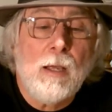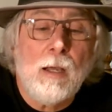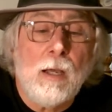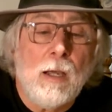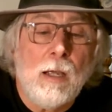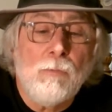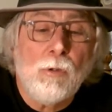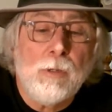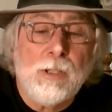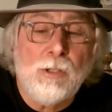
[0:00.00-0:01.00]
I've
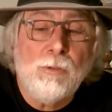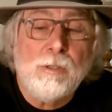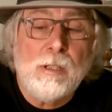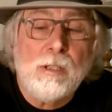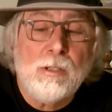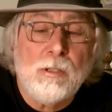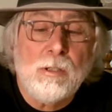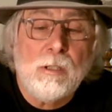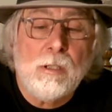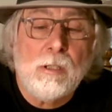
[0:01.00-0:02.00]
already used this
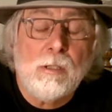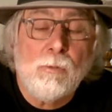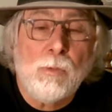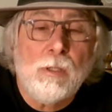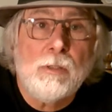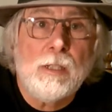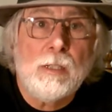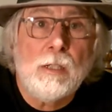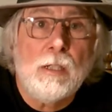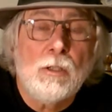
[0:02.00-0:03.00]

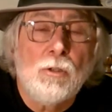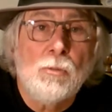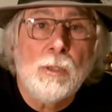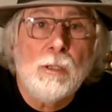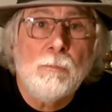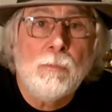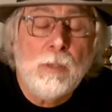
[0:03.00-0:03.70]
welding aluminum,